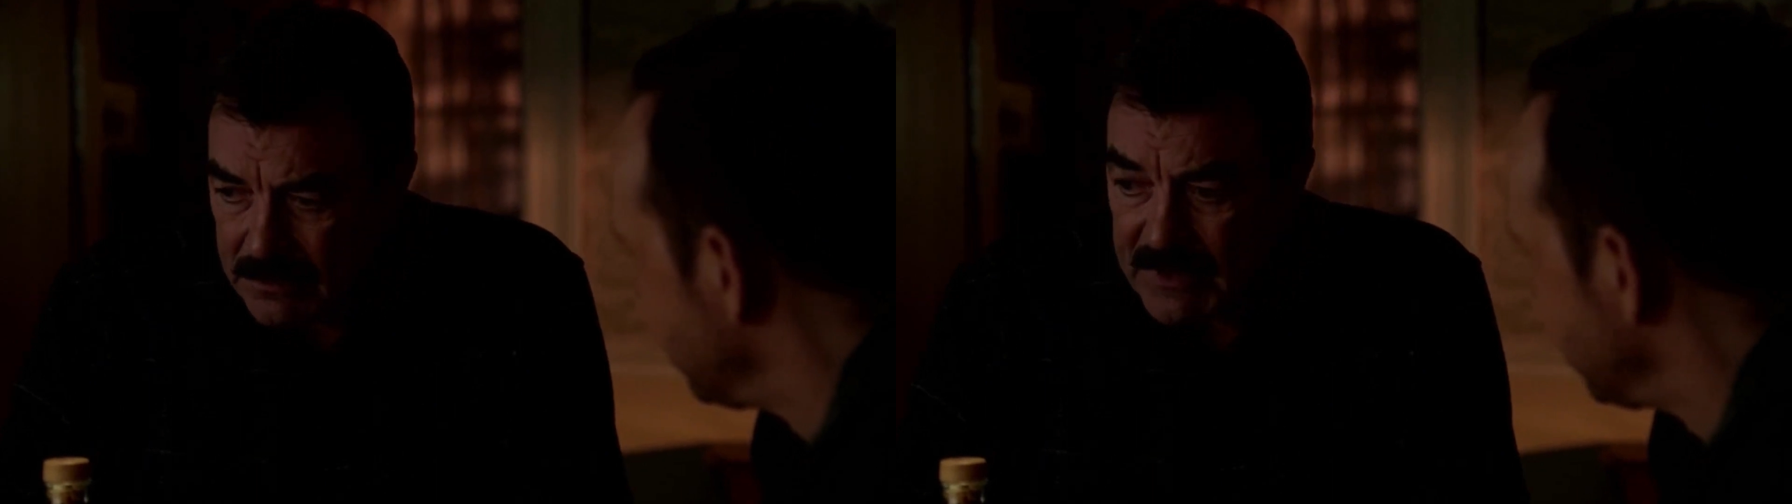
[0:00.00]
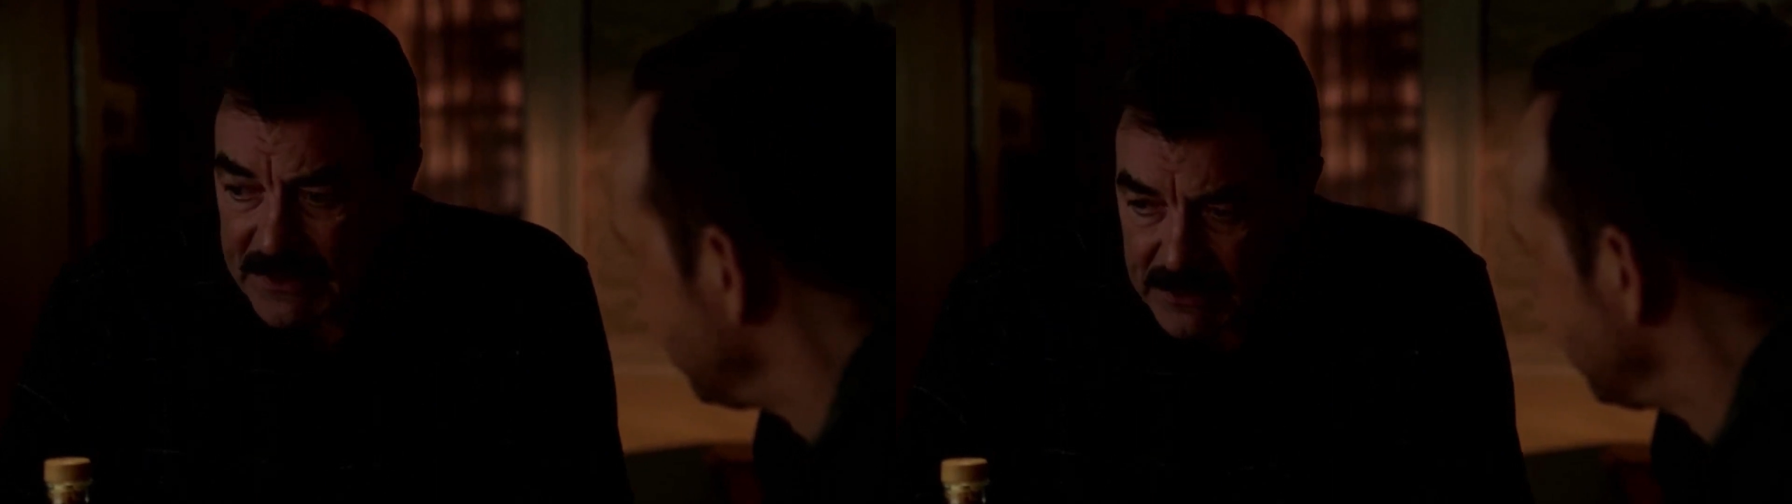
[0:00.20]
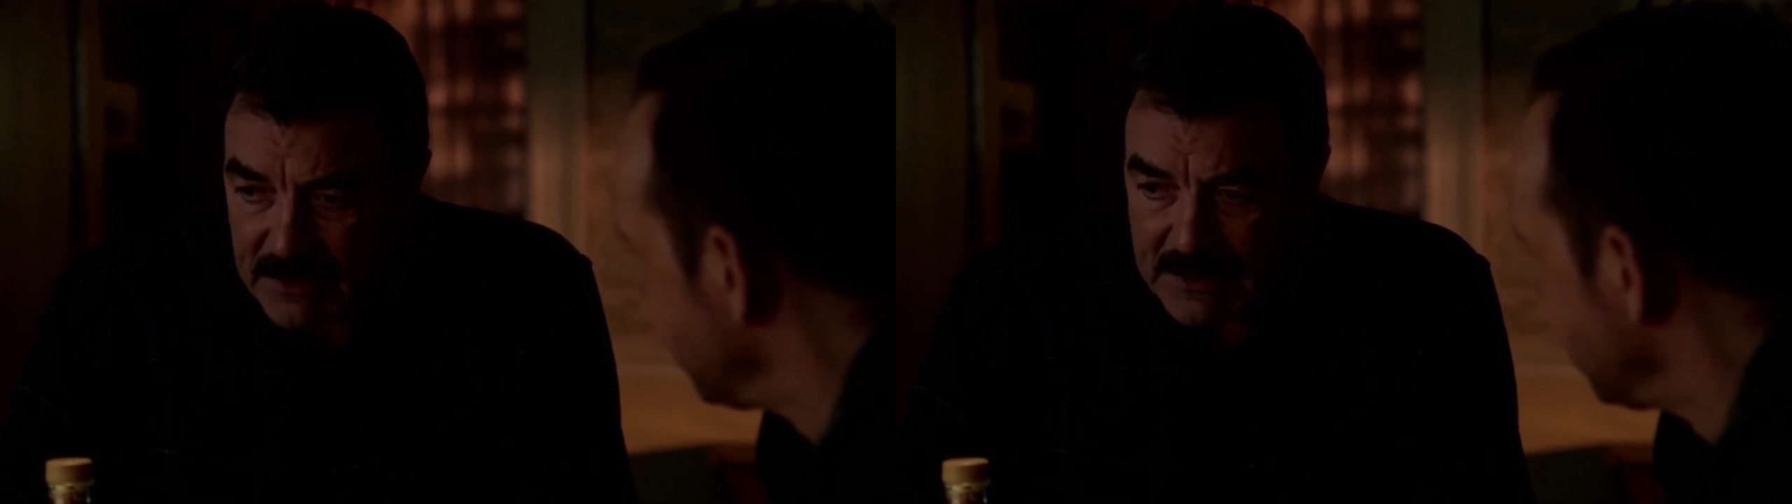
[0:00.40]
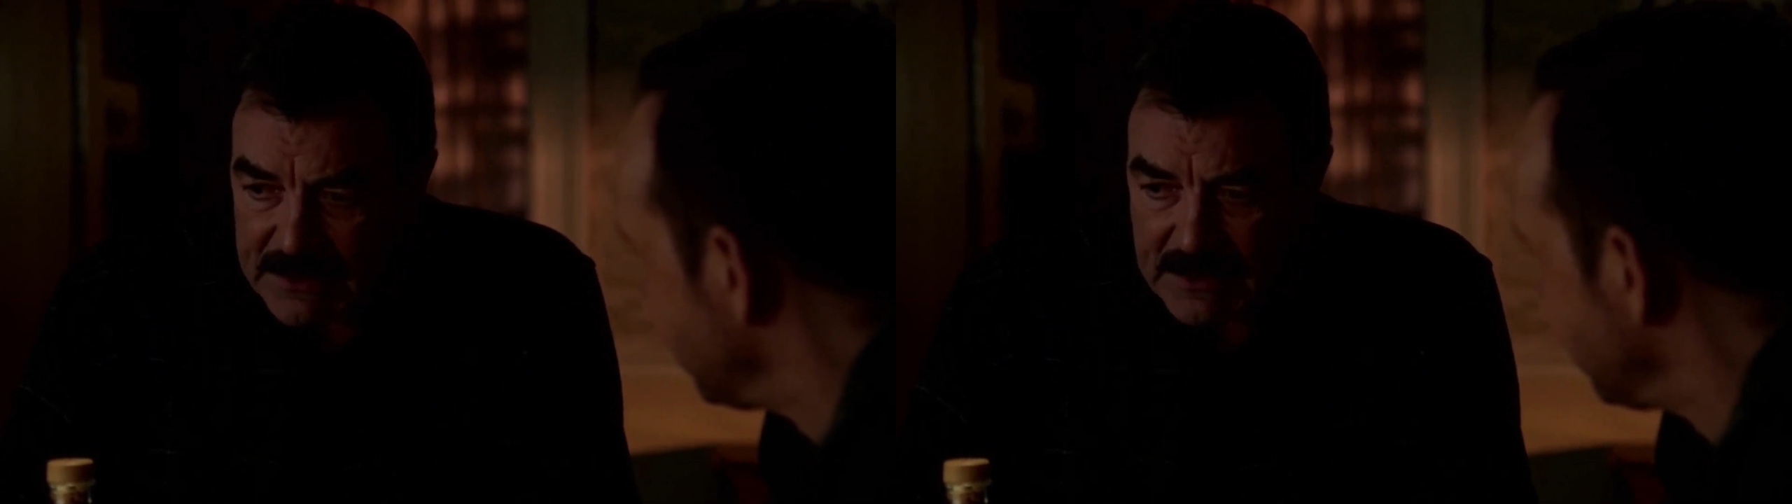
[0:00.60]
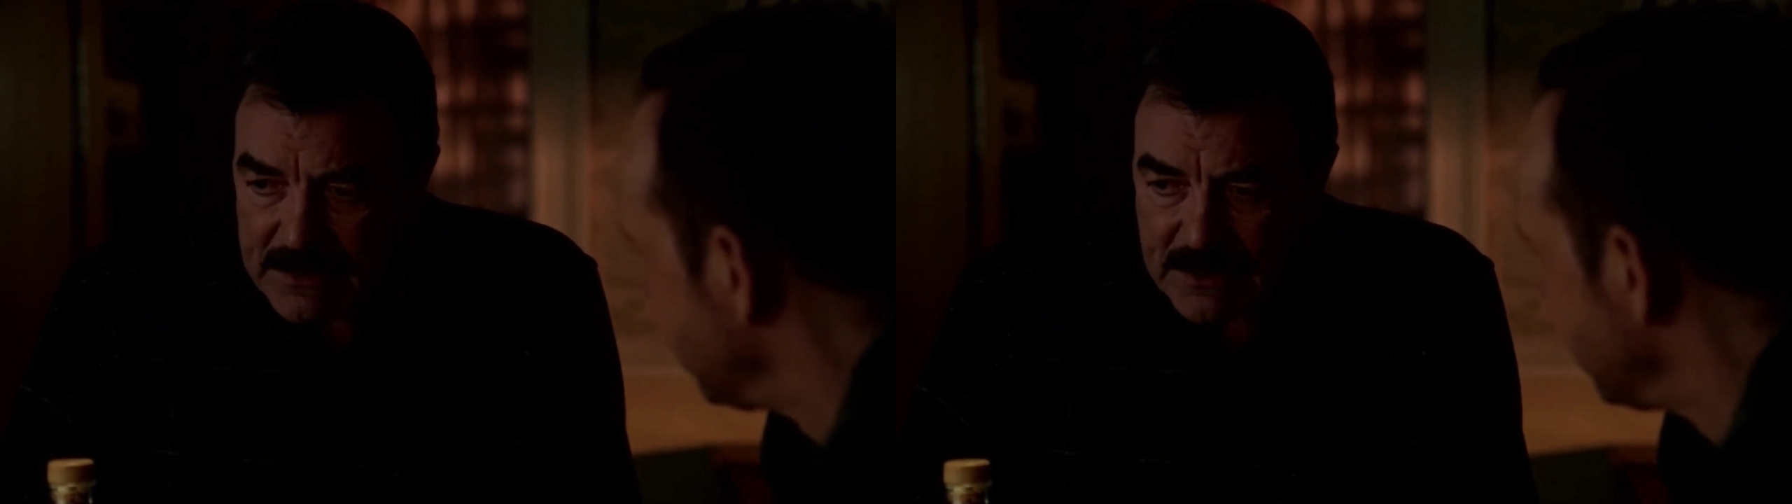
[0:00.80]

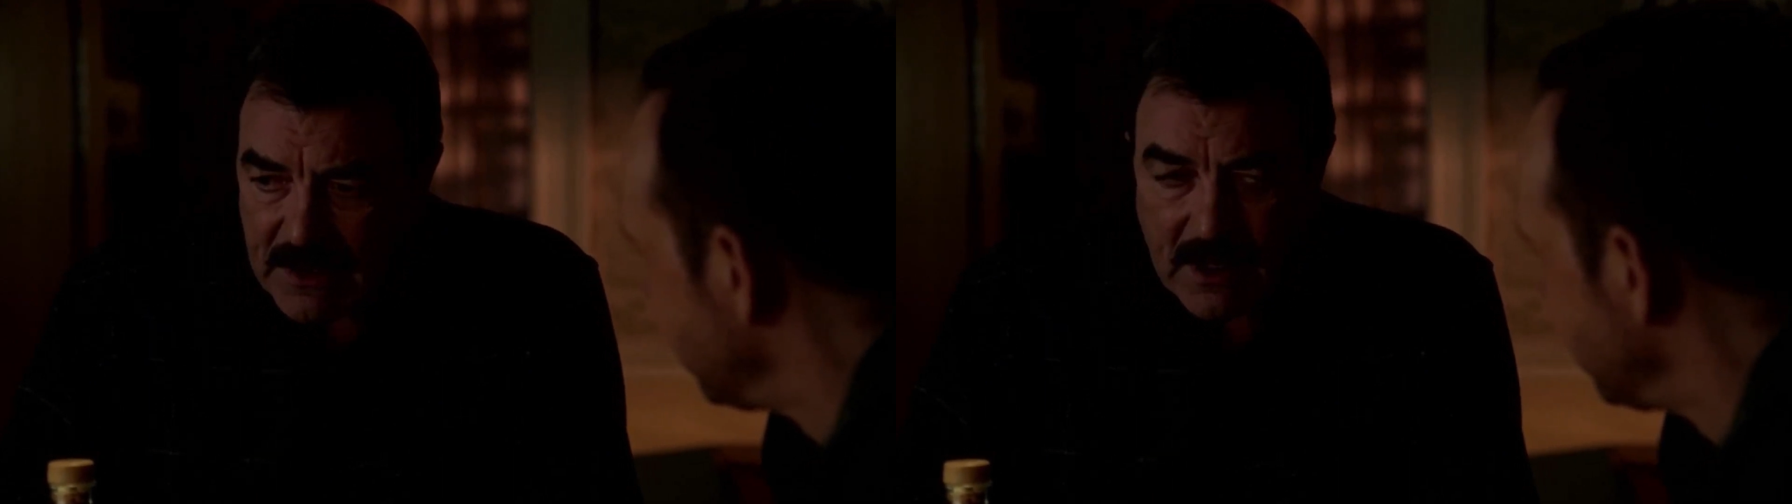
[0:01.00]
eventually just